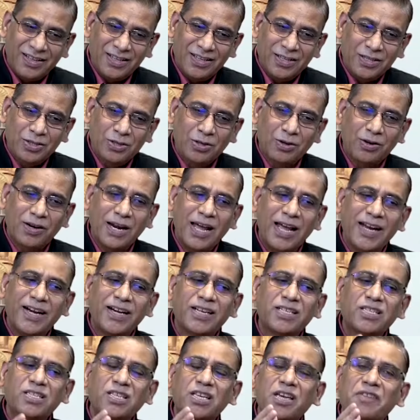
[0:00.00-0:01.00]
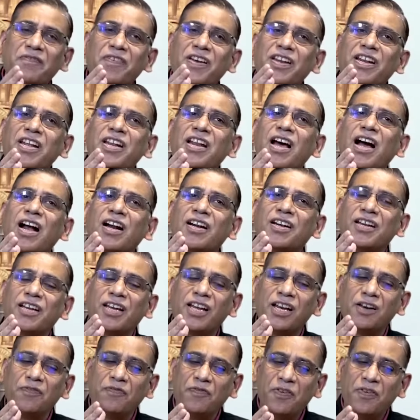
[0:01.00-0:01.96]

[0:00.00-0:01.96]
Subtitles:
So rights given in Article